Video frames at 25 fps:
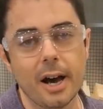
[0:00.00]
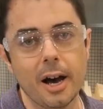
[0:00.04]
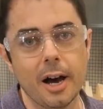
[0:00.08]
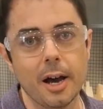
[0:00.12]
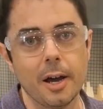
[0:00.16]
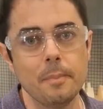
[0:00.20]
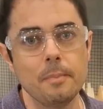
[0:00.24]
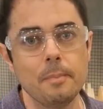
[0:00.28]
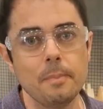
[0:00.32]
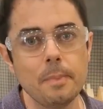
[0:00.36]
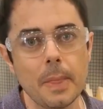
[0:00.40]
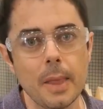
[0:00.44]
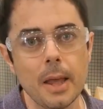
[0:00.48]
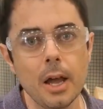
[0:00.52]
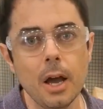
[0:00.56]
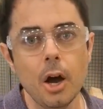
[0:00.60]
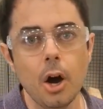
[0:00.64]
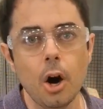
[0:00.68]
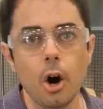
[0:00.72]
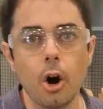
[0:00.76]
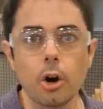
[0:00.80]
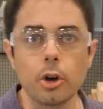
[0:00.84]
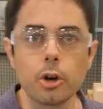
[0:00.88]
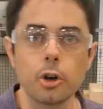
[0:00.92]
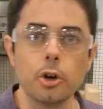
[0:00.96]
All right,
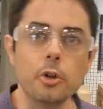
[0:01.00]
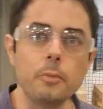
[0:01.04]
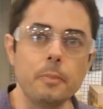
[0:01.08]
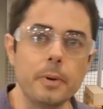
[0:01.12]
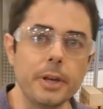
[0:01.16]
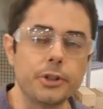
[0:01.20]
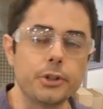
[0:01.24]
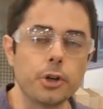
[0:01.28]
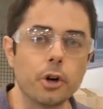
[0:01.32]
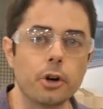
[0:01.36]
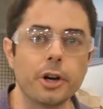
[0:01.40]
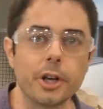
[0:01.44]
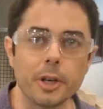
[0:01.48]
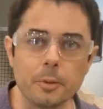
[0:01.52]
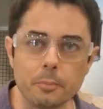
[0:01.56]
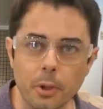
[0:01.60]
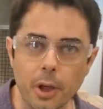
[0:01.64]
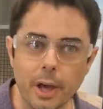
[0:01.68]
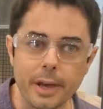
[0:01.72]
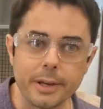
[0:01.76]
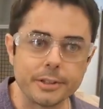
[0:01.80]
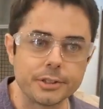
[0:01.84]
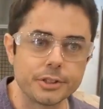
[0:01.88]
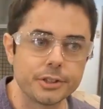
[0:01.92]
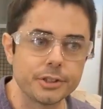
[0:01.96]
so these are basically
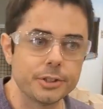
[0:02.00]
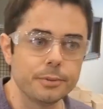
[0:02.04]
square